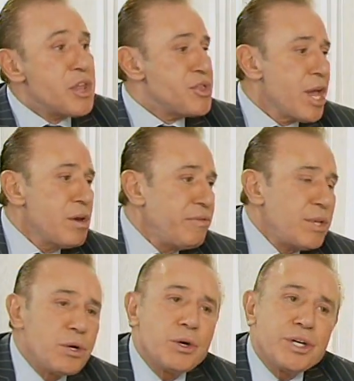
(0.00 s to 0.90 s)
None of
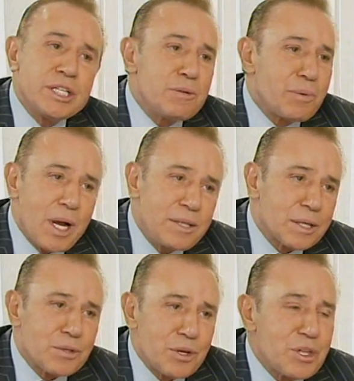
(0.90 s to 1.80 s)
the current
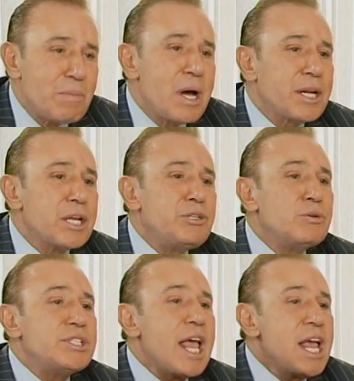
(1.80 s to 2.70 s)
product on the market
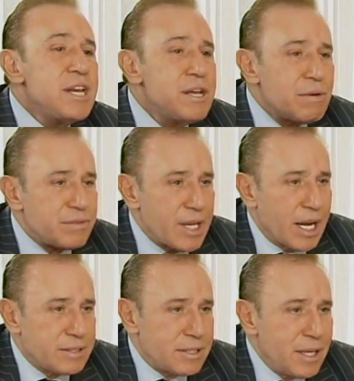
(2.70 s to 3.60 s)
use any of
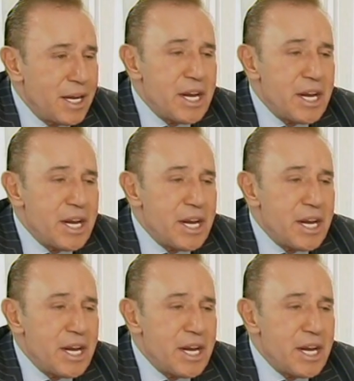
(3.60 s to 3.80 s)
that.